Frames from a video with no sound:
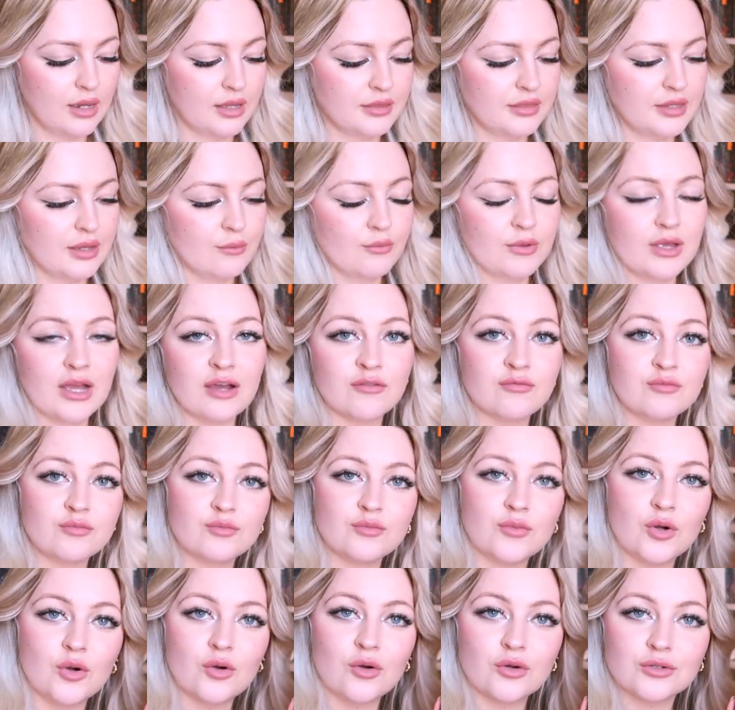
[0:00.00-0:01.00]
And then we have
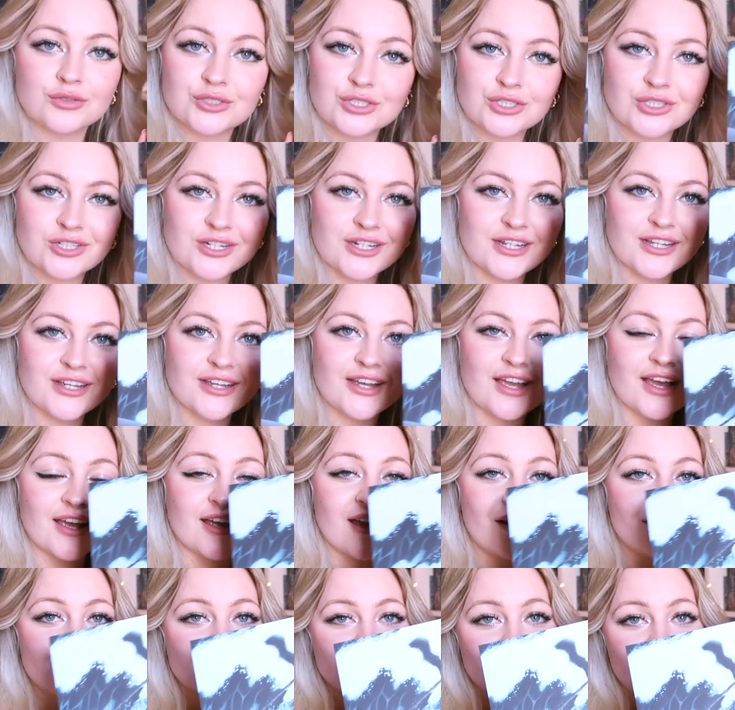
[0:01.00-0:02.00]
more stunning
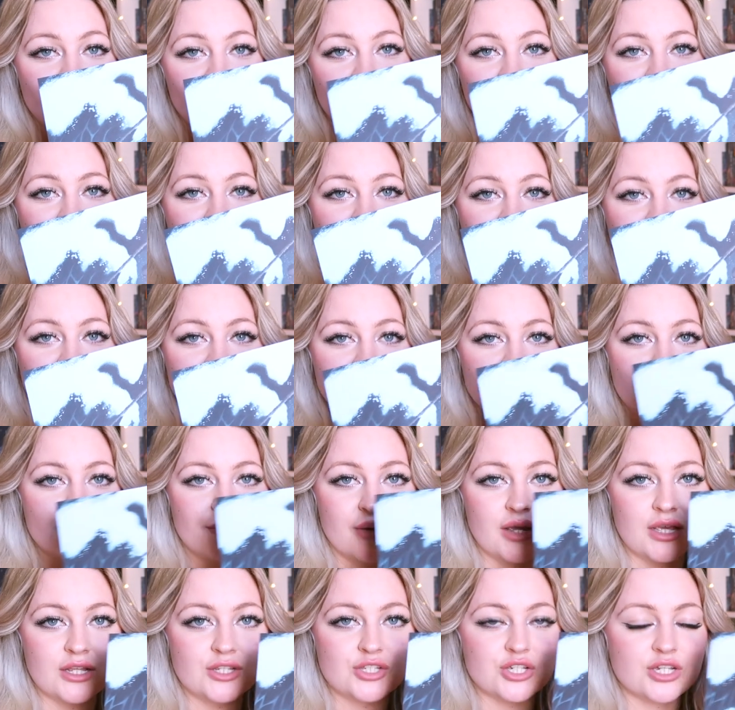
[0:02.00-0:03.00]
character art on these end
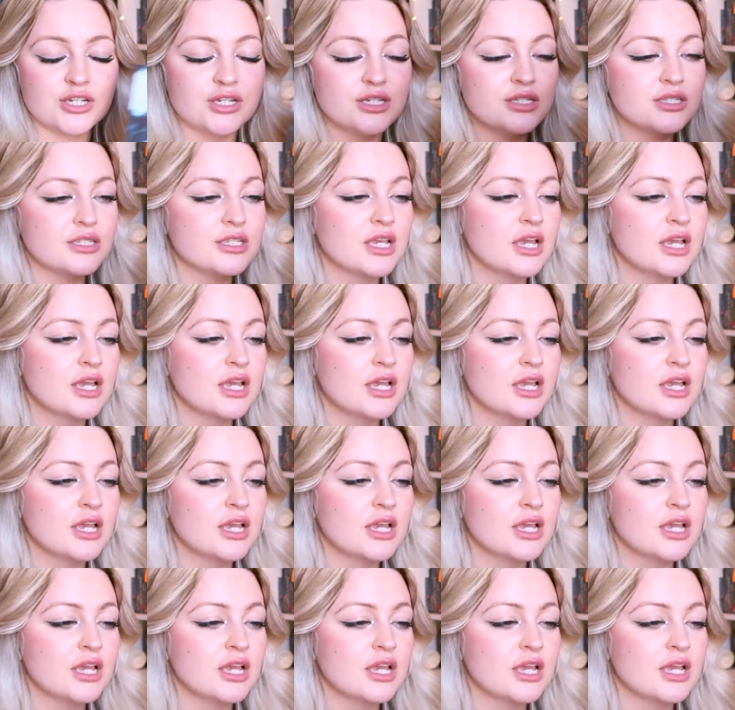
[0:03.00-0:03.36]
pages.